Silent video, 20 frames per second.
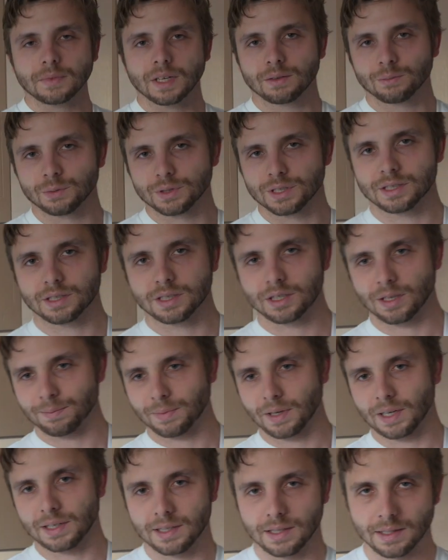We'll just
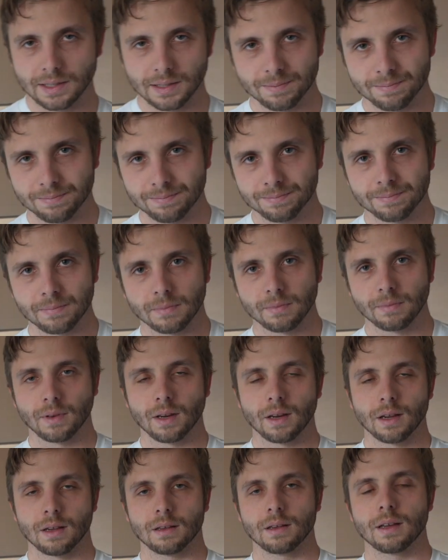jump cut to this.
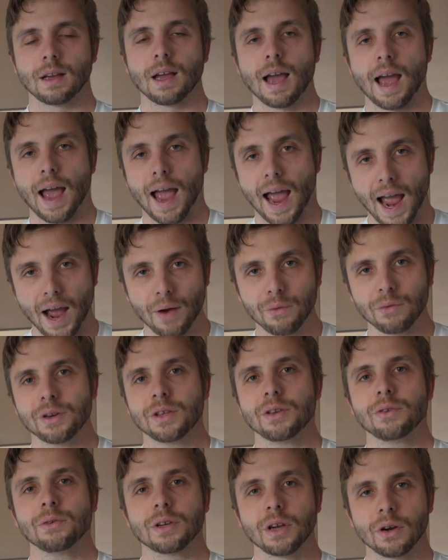How do
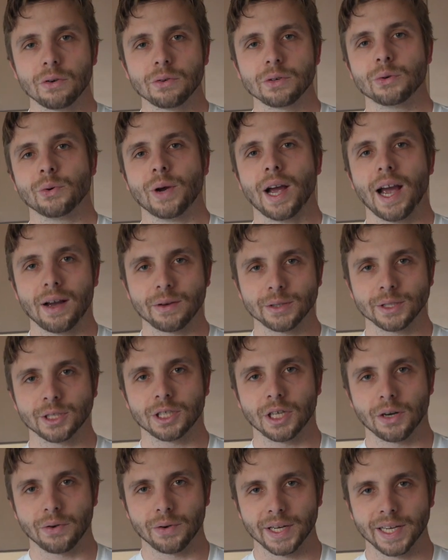you go to a house
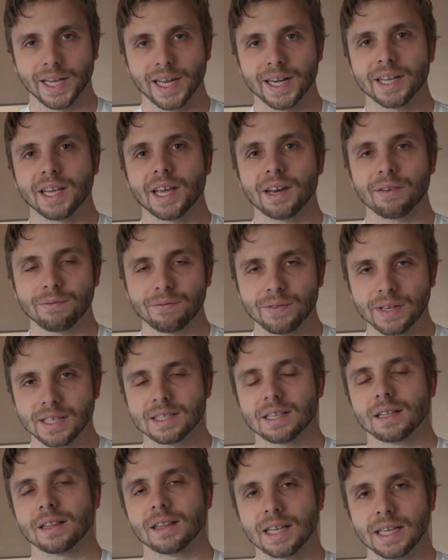showing and
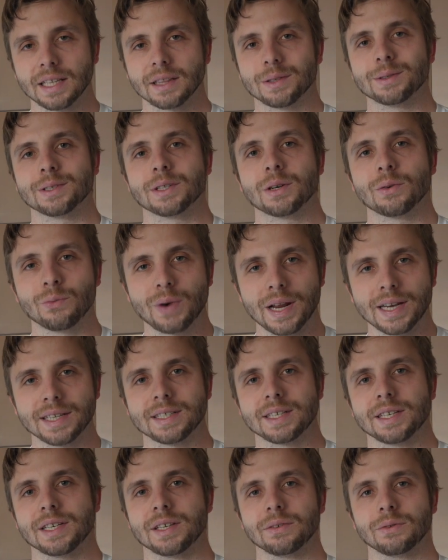convince a landlord to rent
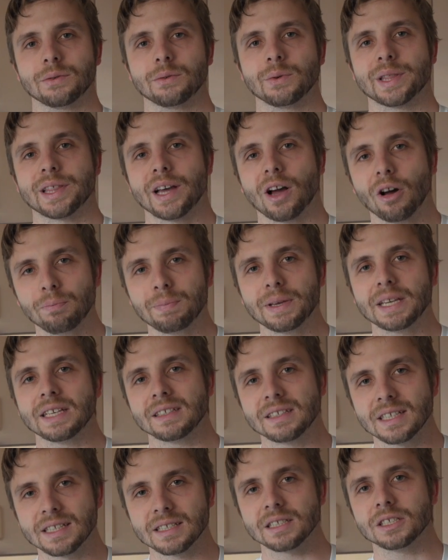to you without
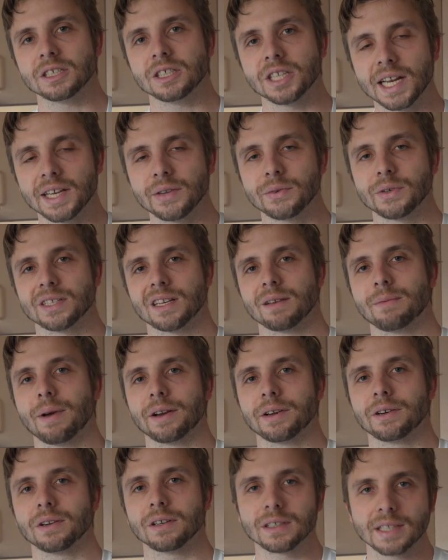being disingenuous
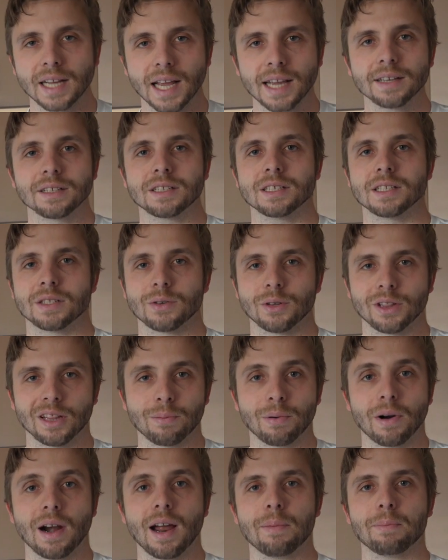about your intentions with the
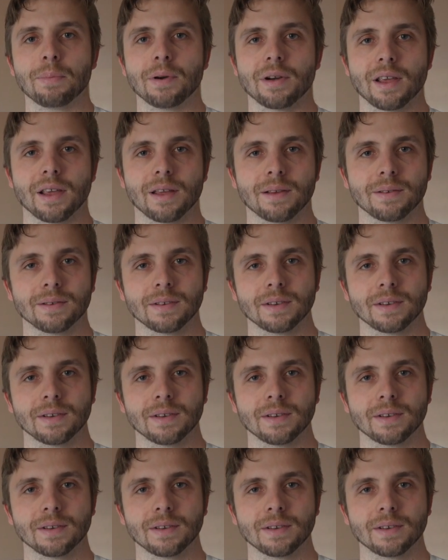property?